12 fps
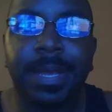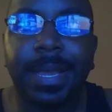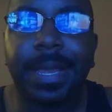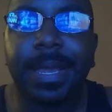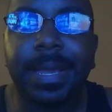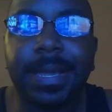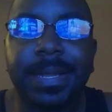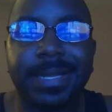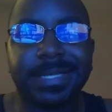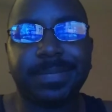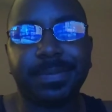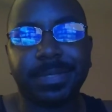and
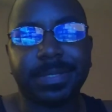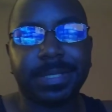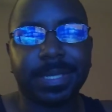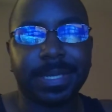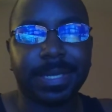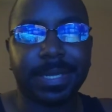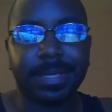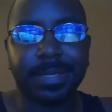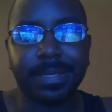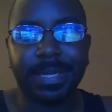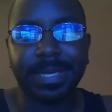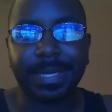it's supposed to like
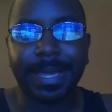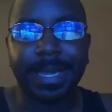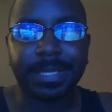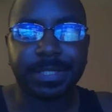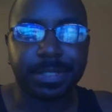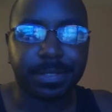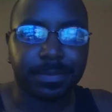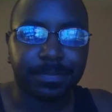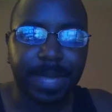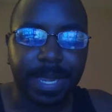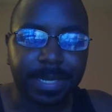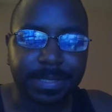engage your
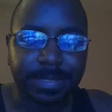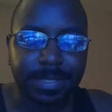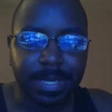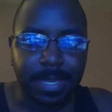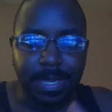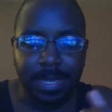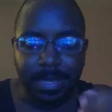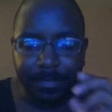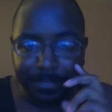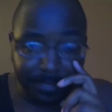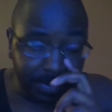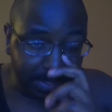pecs.
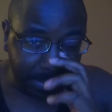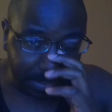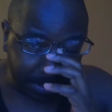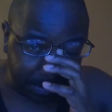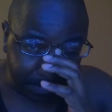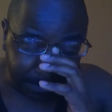But